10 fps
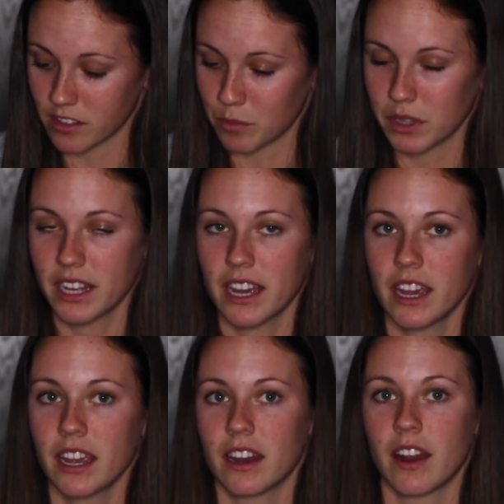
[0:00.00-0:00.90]
of
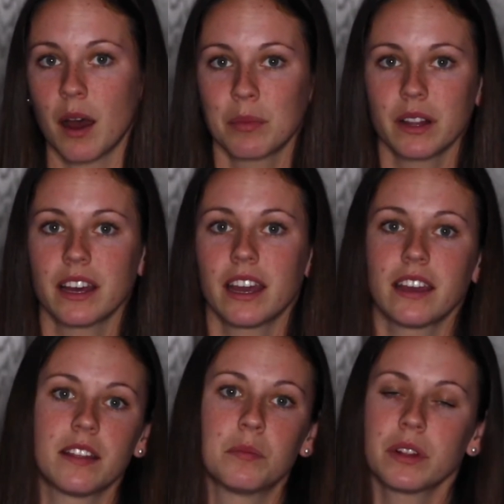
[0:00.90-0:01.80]
playing and not playing
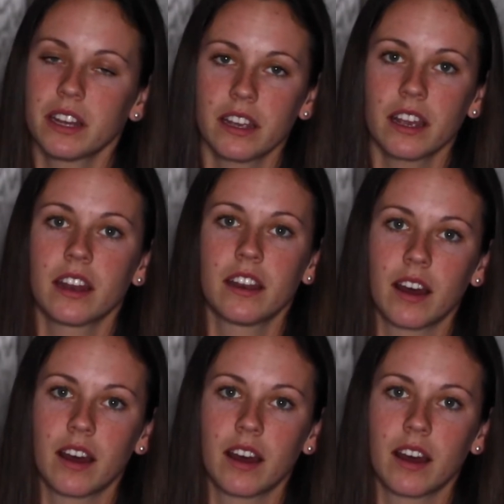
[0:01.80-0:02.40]
and then playing again and